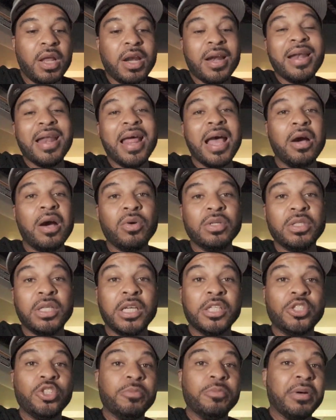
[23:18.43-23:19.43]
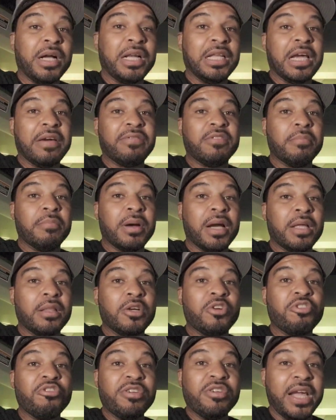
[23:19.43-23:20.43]
Nowadays, you probably have to buy the
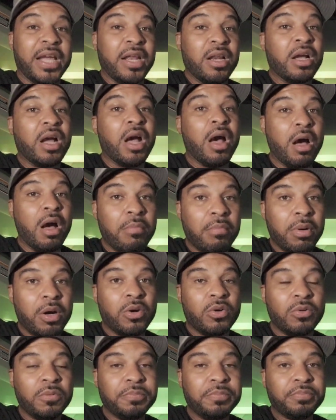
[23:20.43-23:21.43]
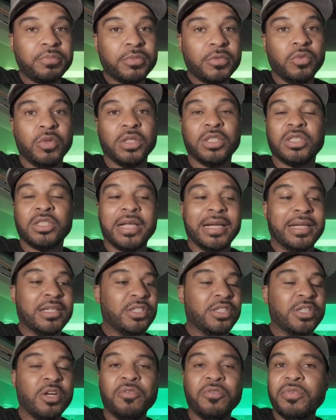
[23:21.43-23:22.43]
Creator Combo, which is like a
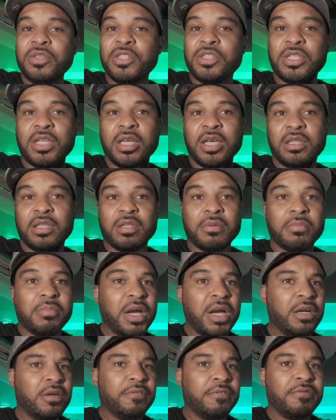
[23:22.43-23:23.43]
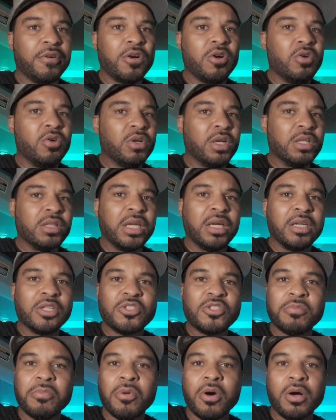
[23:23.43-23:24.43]
selfie stick, the microphone, I think a
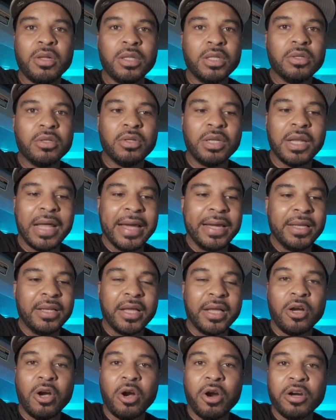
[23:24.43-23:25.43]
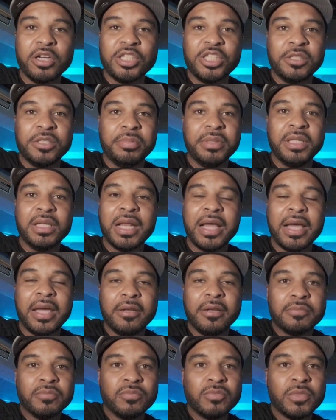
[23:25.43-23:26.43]
small little light, like a RGB light.